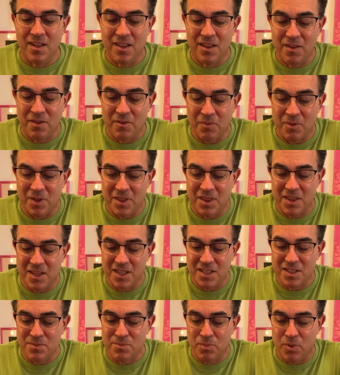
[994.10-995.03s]
with
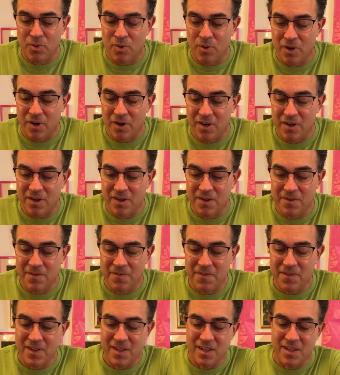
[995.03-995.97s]
this board,
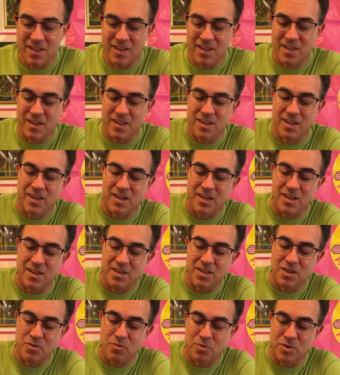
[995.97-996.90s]

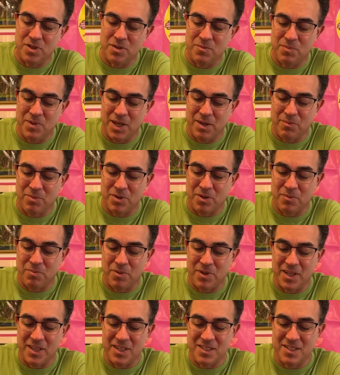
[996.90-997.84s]
you wouldn't be able to
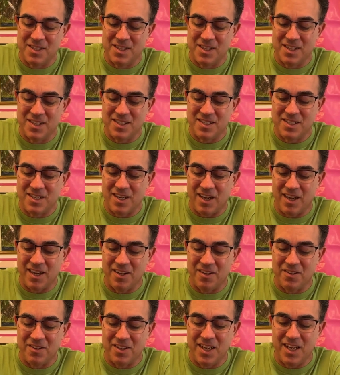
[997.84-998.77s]
place this
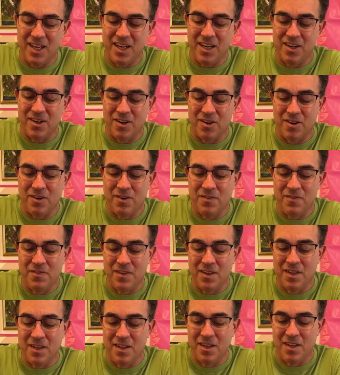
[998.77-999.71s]
tile here
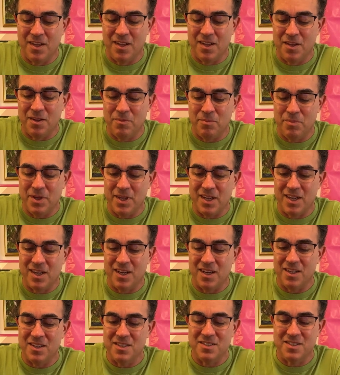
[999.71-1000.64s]

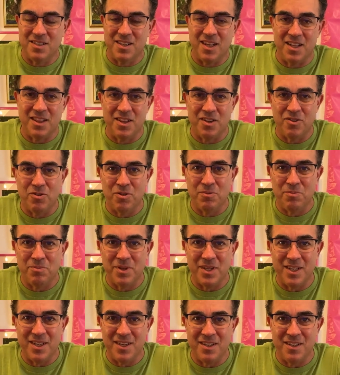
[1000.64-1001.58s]
because then there would
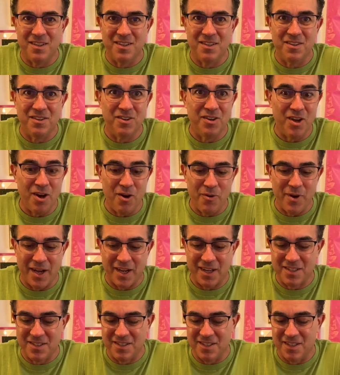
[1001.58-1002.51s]
be no
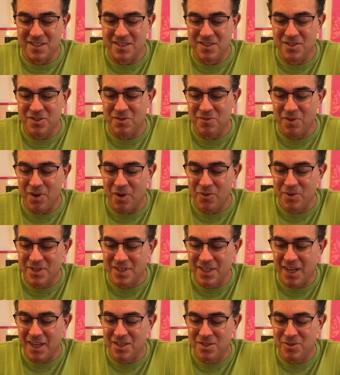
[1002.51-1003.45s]
exits. You've always
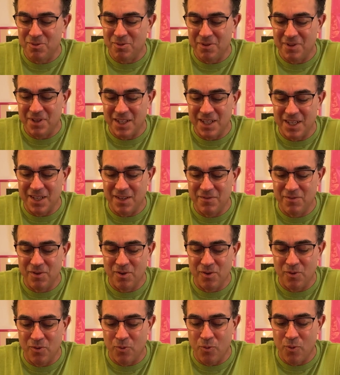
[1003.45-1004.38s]
got to leave
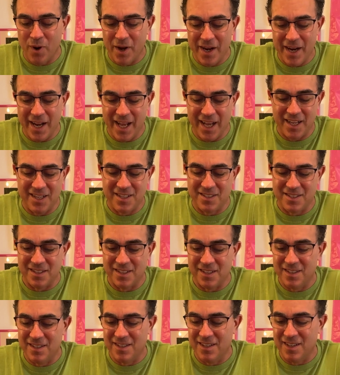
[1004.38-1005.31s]
one
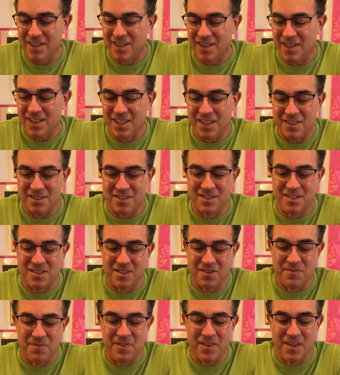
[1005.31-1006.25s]
exit at least
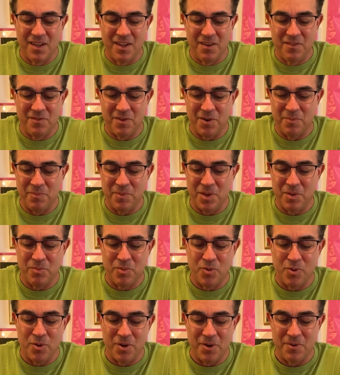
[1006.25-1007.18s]
from the
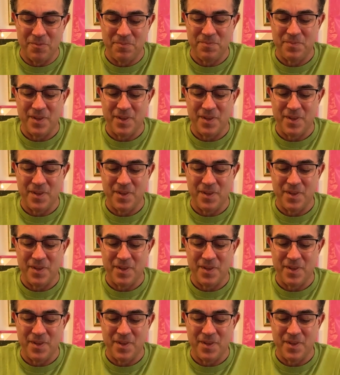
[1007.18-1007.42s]
board.